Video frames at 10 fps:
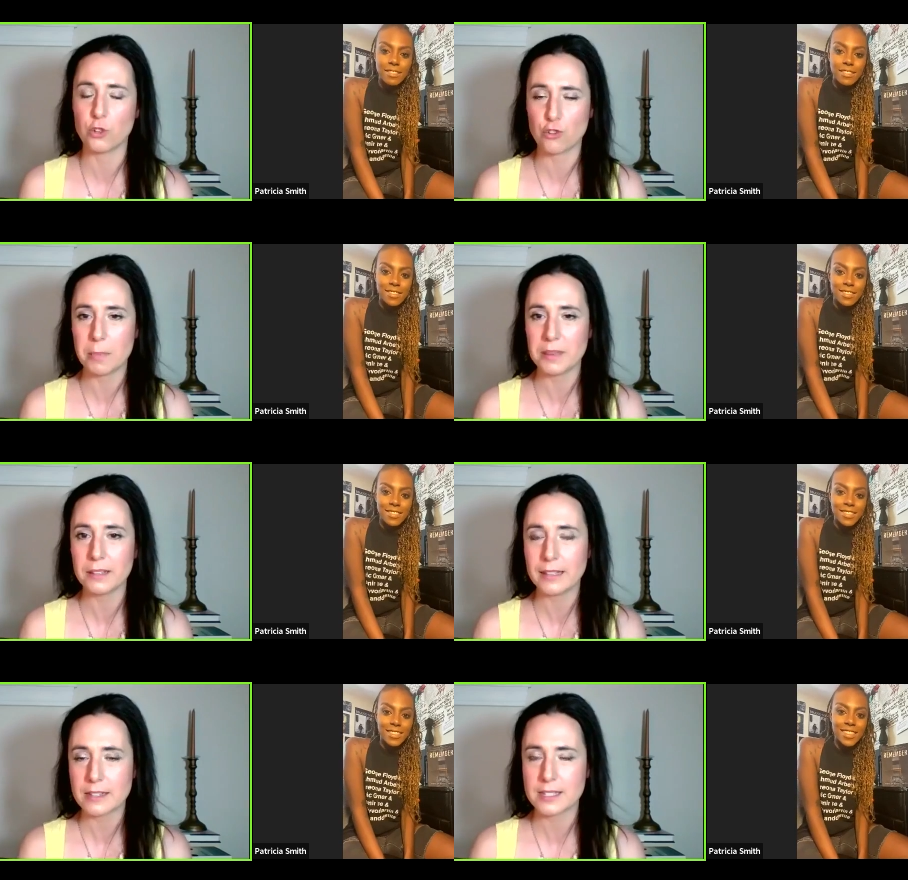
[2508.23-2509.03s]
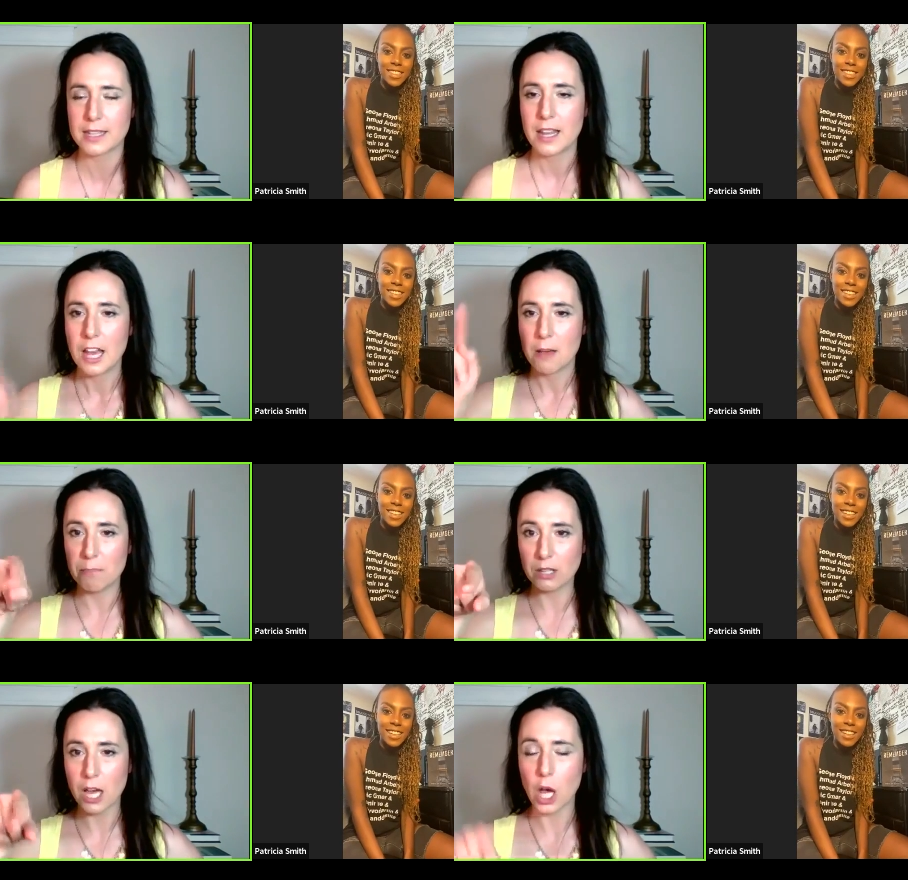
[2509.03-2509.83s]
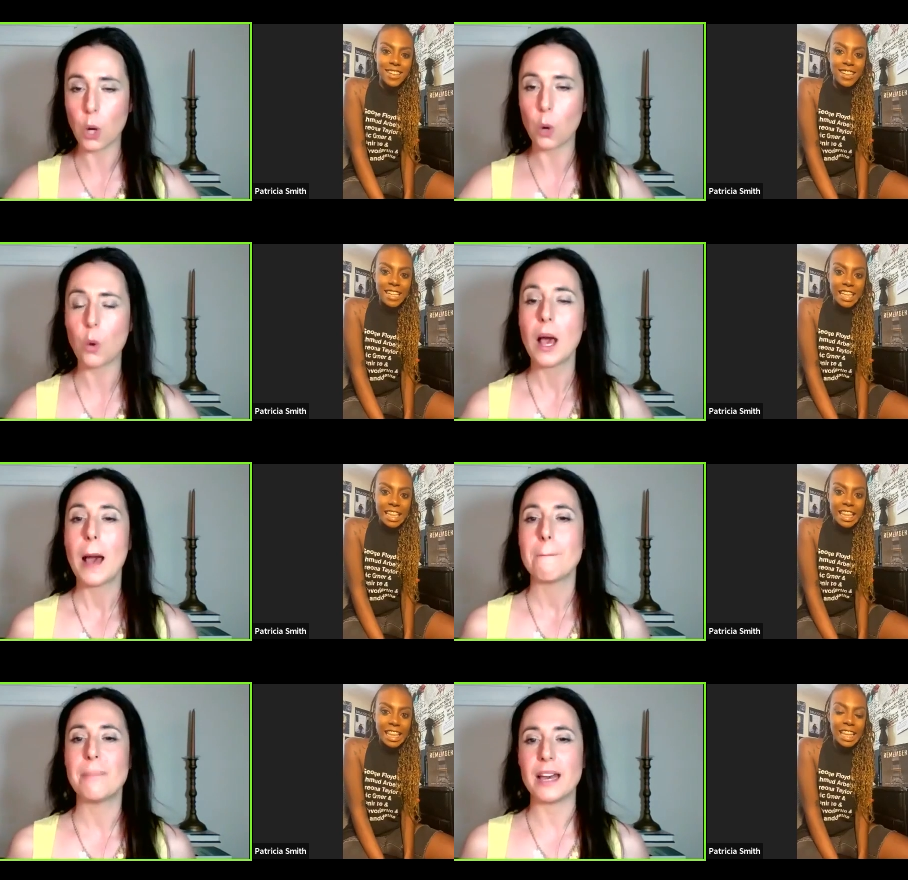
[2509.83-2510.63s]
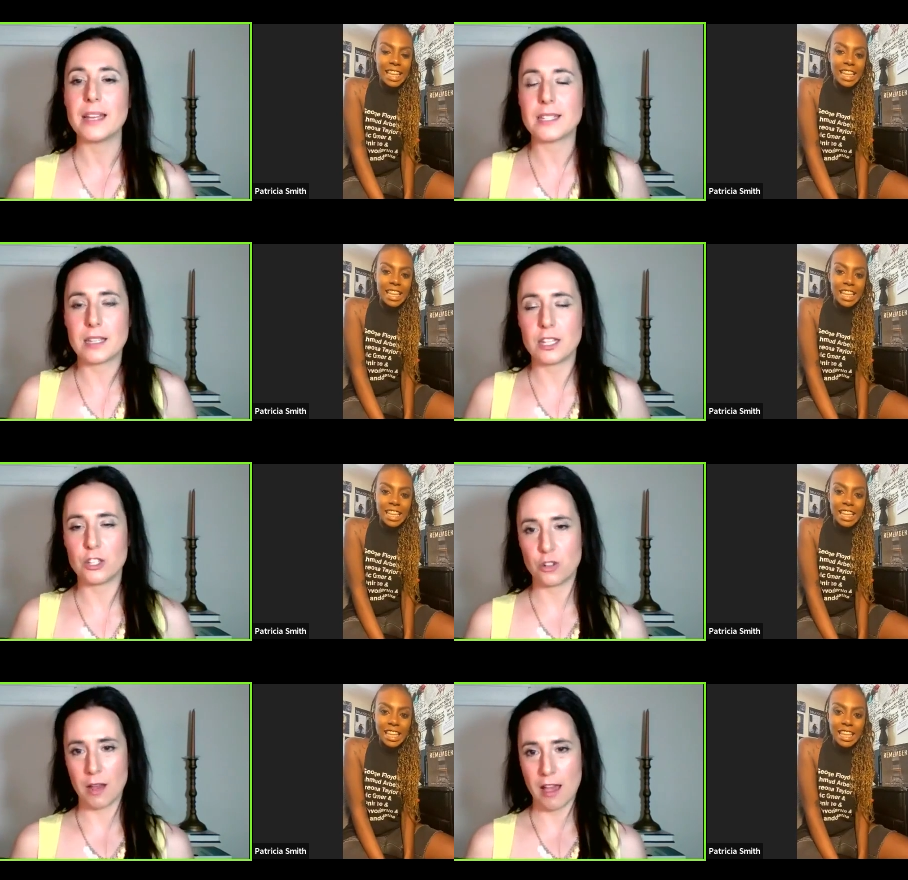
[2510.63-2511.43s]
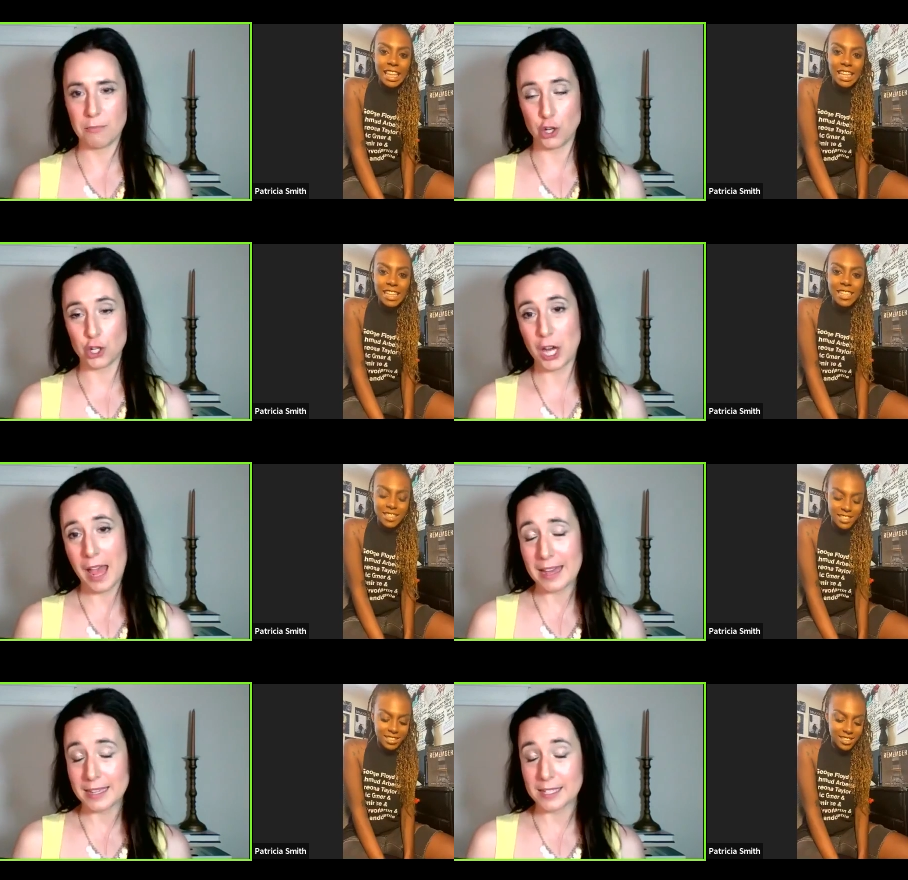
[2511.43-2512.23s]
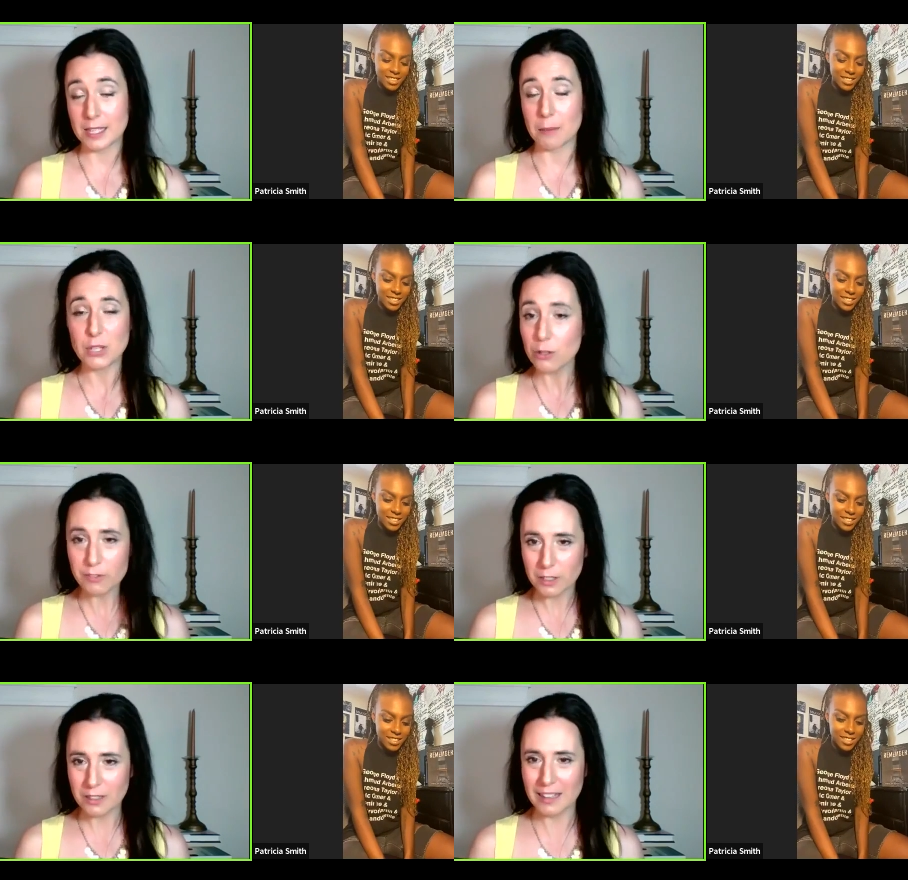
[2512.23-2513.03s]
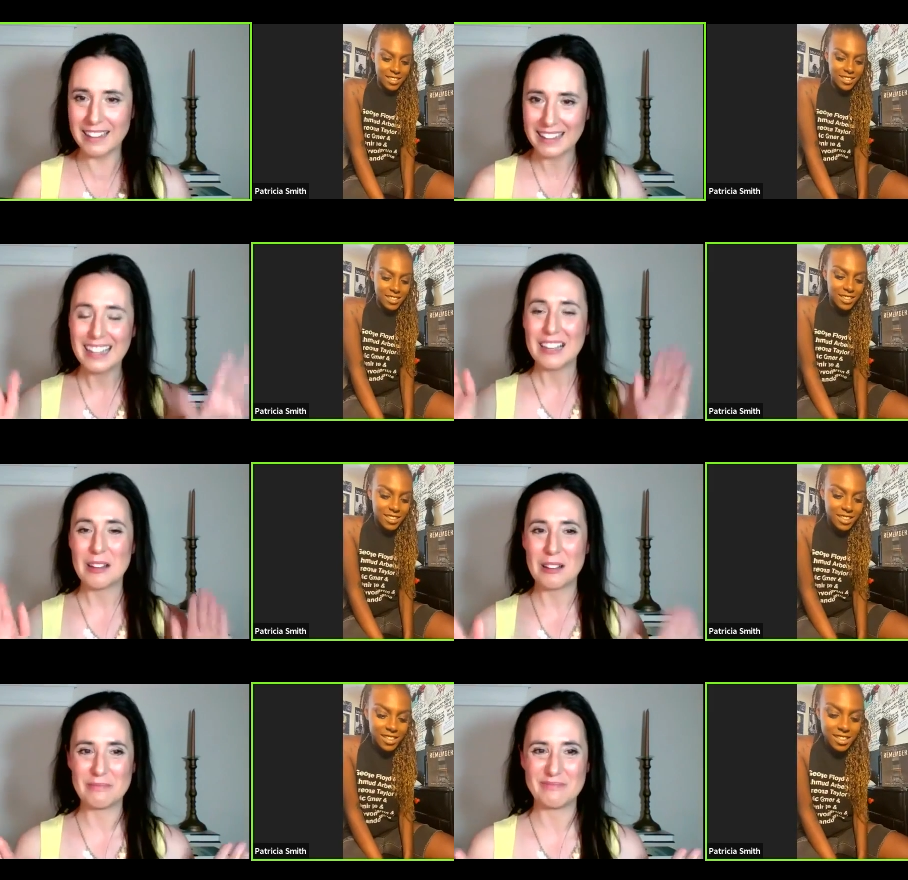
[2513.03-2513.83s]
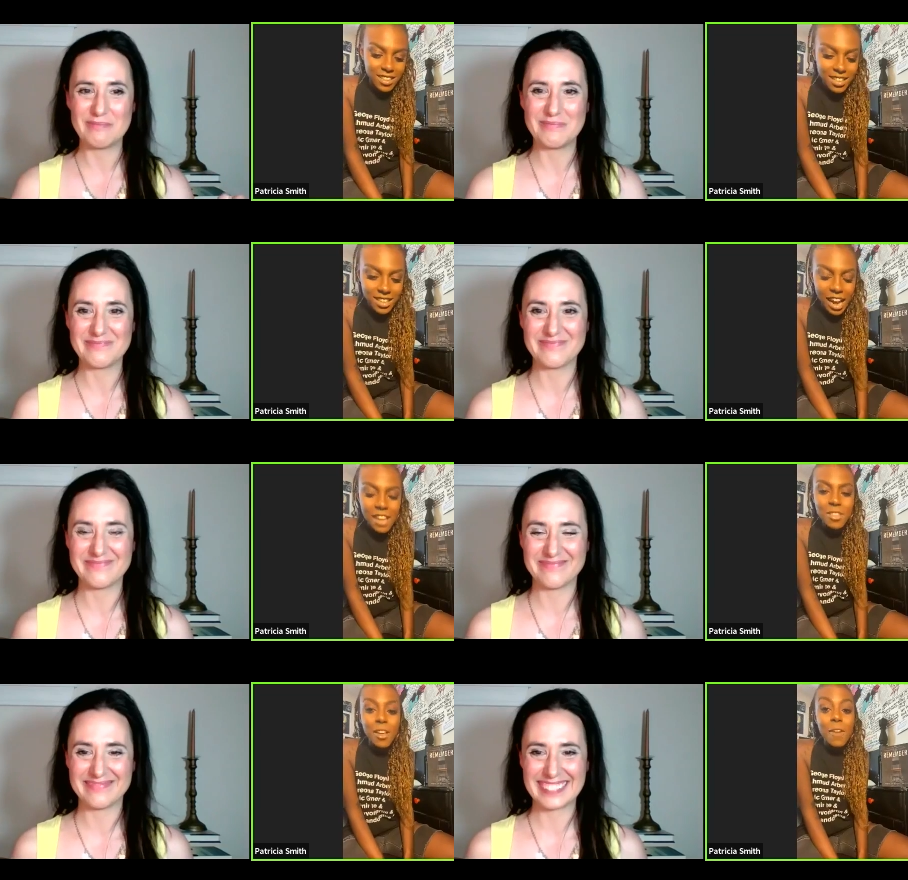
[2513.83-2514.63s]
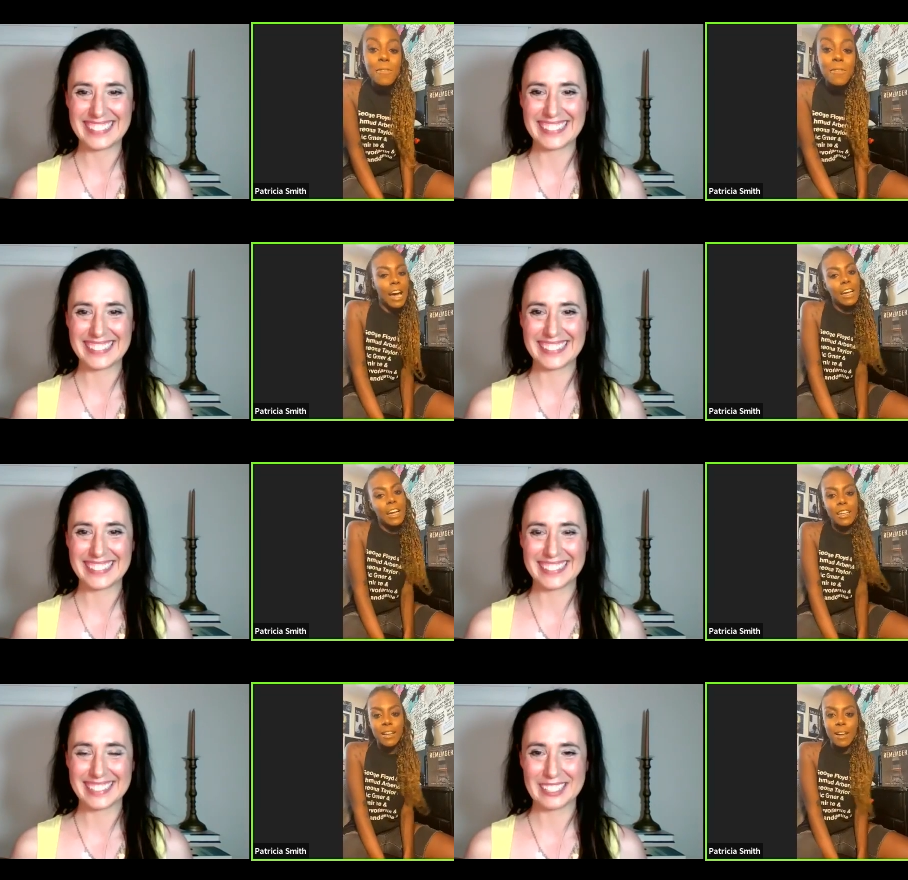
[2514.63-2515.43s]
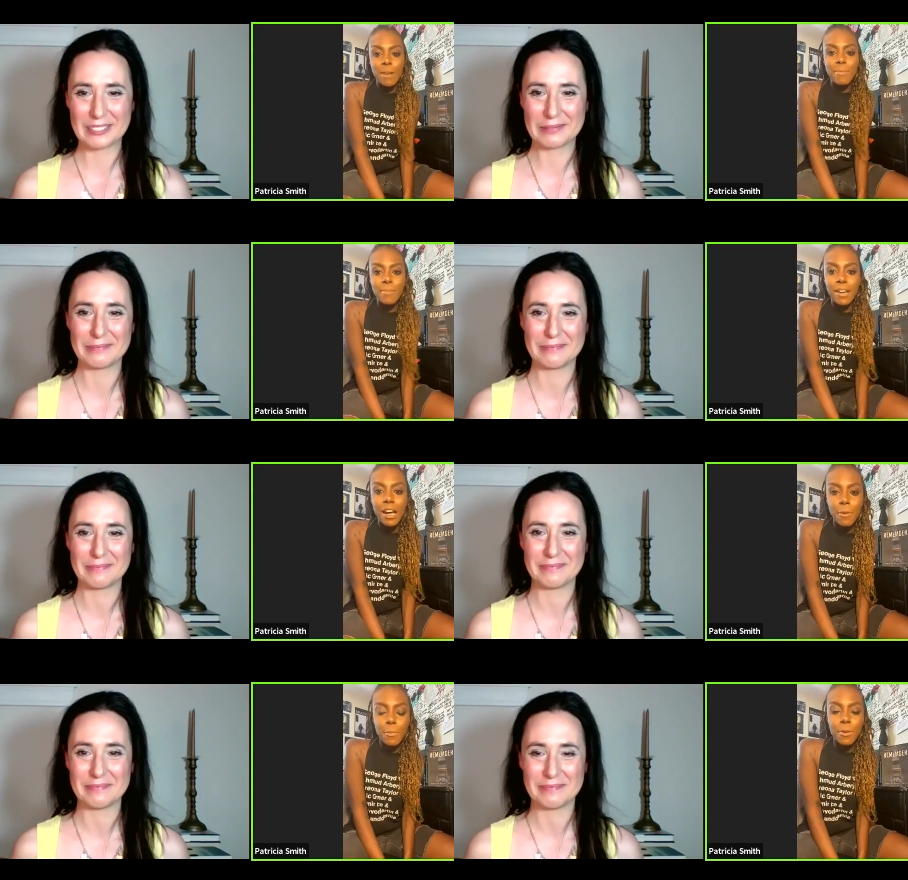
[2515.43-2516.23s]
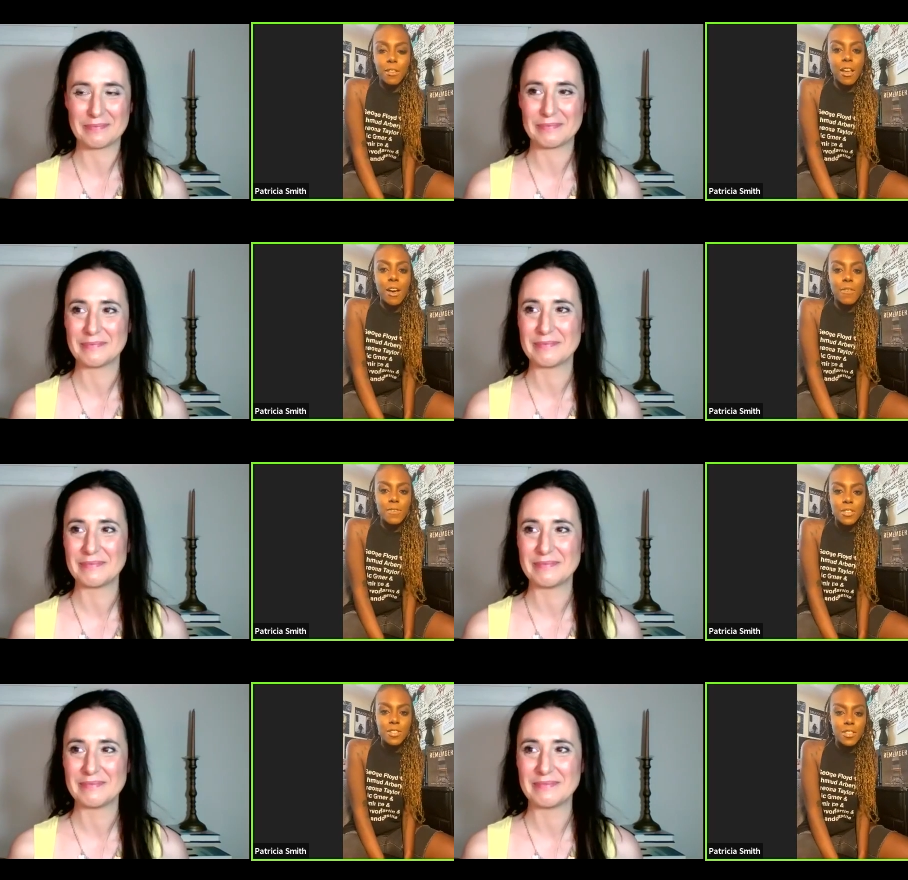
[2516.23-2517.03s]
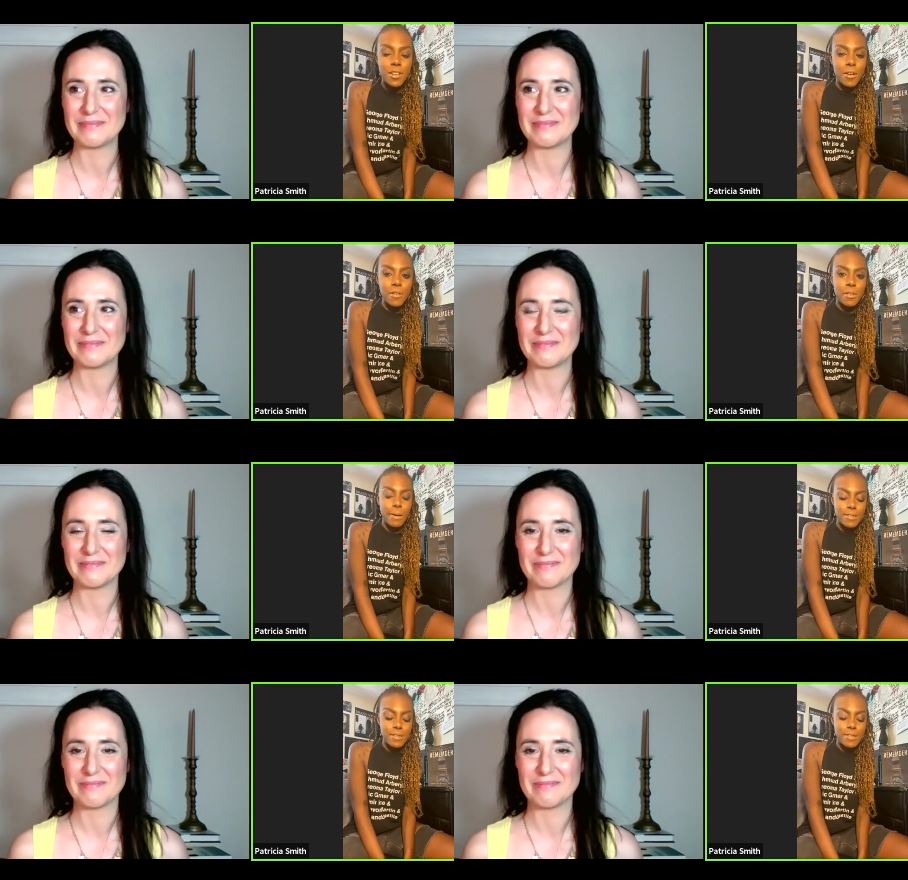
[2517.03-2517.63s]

Speaker 1: we're dropping the links below. But um, Patricia has beautiful. I love
Speaker 2: the beach. Don't get me wrong, but I I'm, I would love to just go to the mountains.